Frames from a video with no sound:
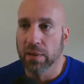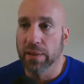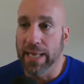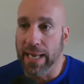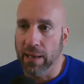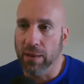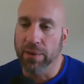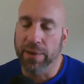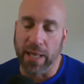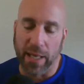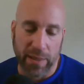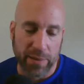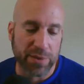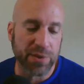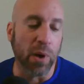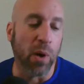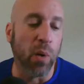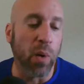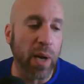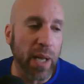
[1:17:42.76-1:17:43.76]
Now, okay.
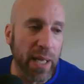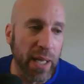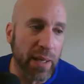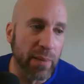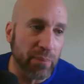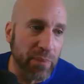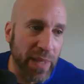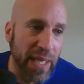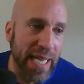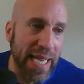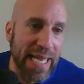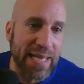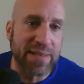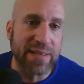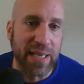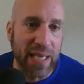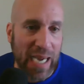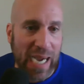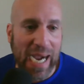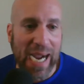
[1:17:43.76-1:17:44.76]
So he's a
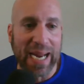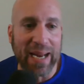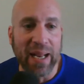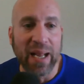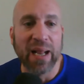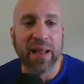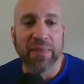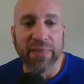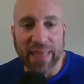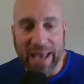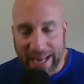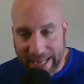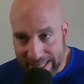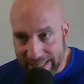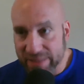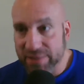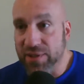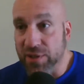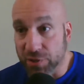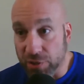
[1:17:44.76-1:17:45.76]
guy that
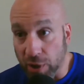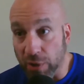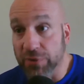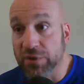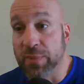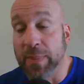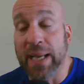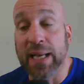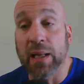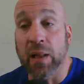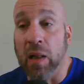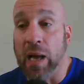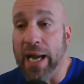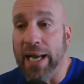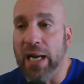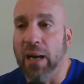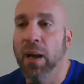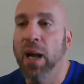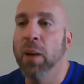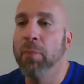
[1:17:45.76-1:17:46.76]
deserves to be in a
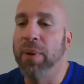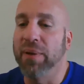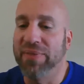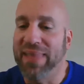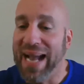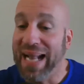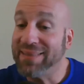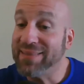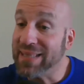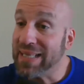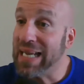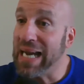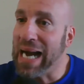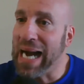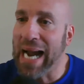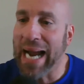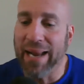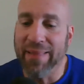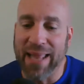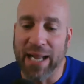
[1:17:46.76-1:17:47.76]
lineup, but that's a
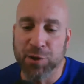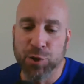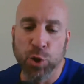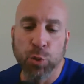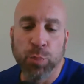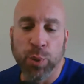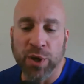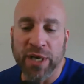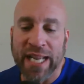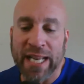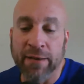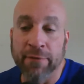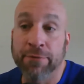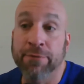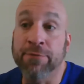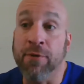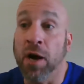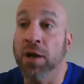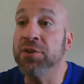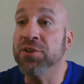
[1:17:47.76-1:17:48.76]
guy that you put in
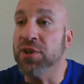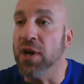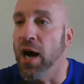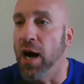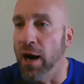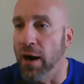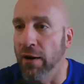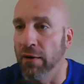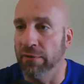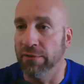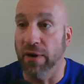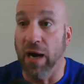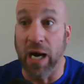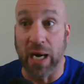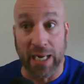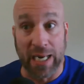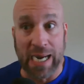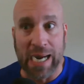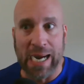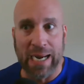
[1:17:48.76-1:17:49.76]
front of a
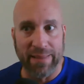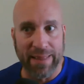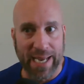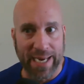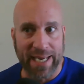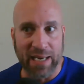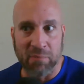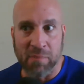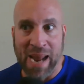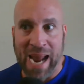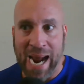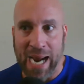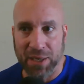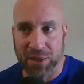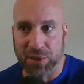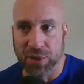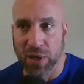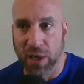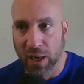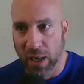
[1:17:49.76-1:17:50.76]
guy that can
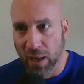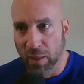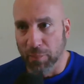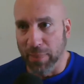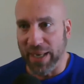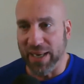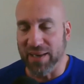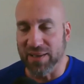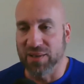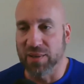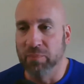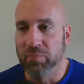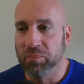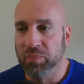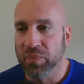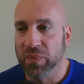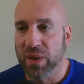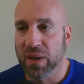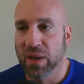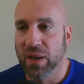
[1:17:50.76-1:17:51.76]
mash. And Adam
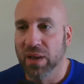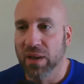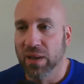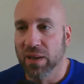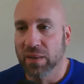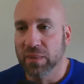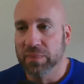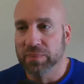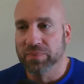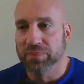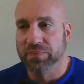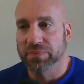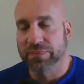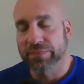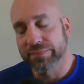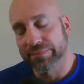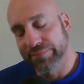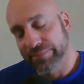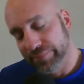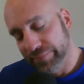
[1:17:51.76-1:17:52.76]
Duvall, he's a number 5
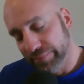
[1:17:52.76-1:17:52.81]
guy.